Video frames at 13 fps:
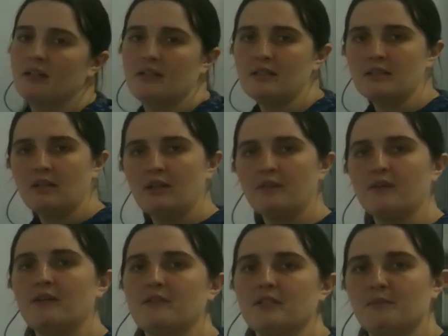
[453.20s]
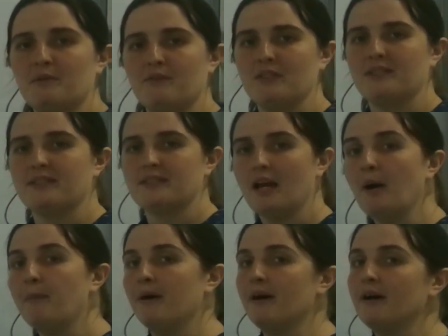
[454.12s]
And this kind of gives us a bit of a
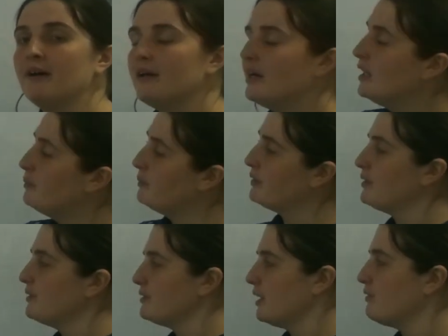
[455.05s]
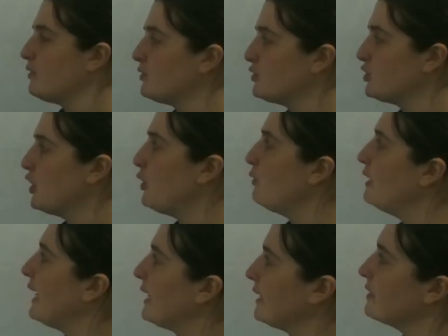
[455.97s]
scupper because I've got
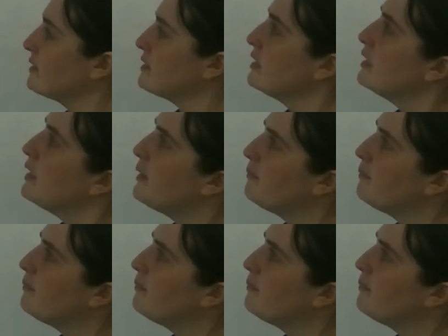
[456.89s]
two lengths.